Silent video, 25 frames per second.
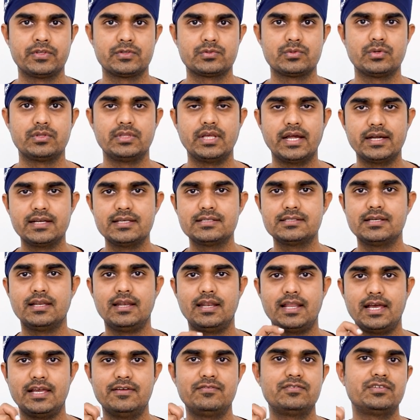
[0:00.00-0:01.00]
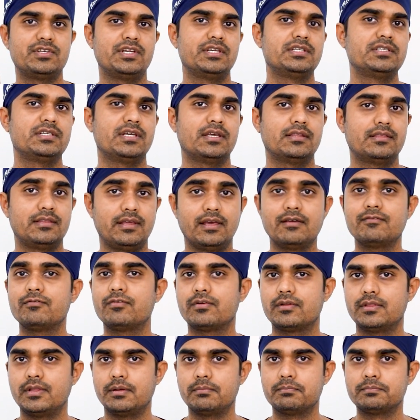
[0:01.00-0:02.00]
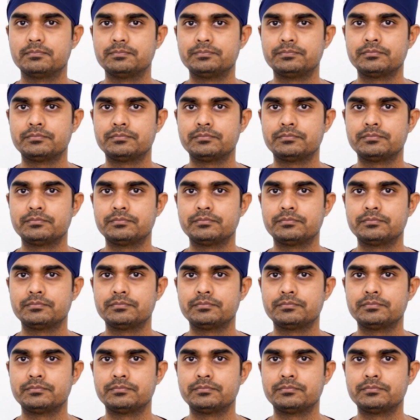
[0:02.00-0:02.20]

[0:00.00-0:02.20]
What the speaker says: So, that is a life changing thing for them.